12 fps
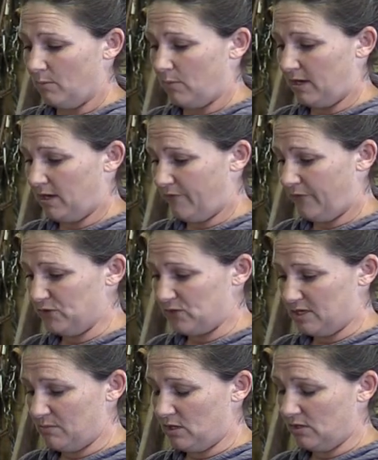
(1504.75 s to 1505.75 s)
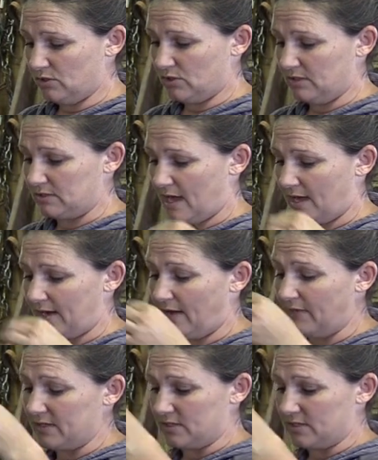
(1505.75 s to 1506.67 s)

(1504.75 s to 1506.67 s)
But if you see me using a tie down,